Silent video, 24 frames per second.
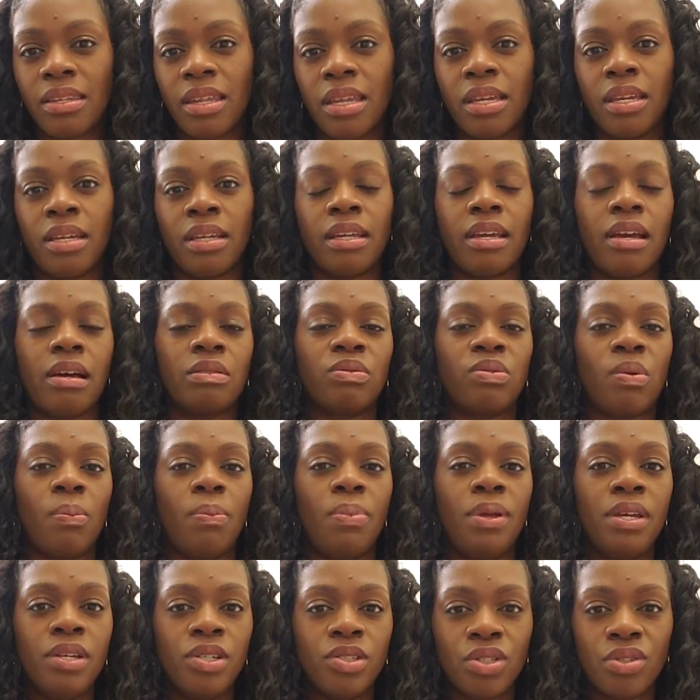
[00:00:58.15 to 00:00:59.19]
They get gowns from
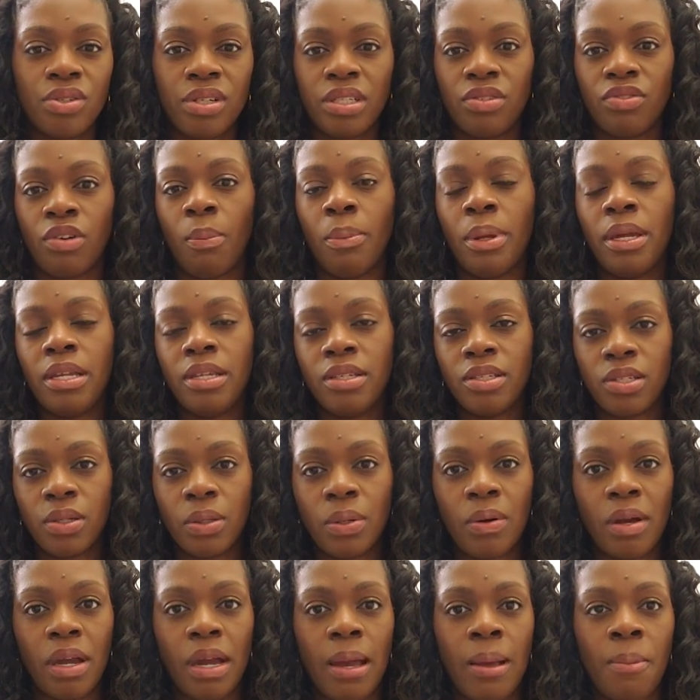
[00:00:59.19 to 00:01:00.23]
Pinterest, from
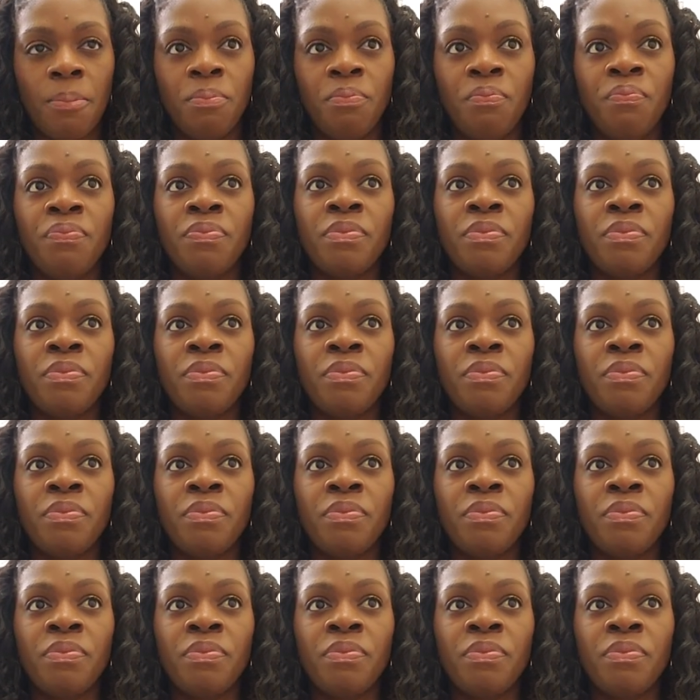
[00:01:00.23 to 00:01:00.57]
Instagram,